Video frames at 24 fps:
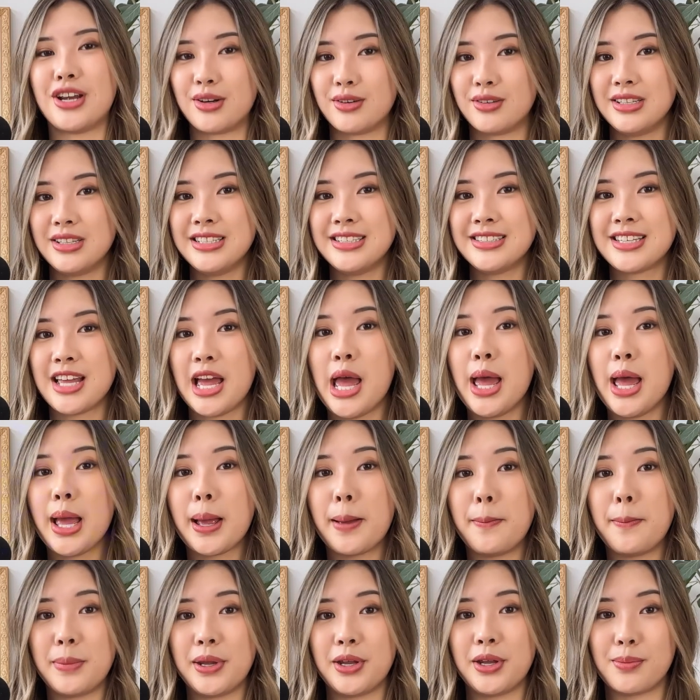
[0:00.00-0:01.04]
generalists
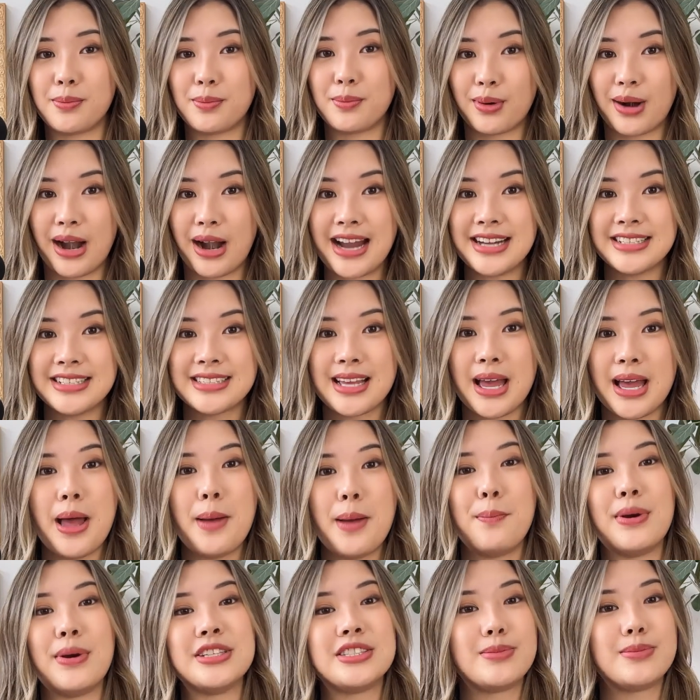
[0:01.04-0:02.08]
compete on price,
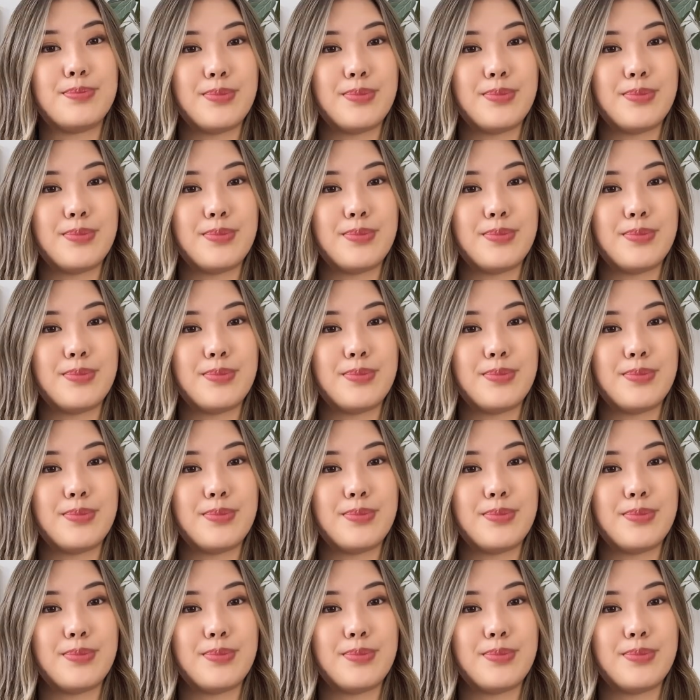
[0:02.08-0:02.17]
but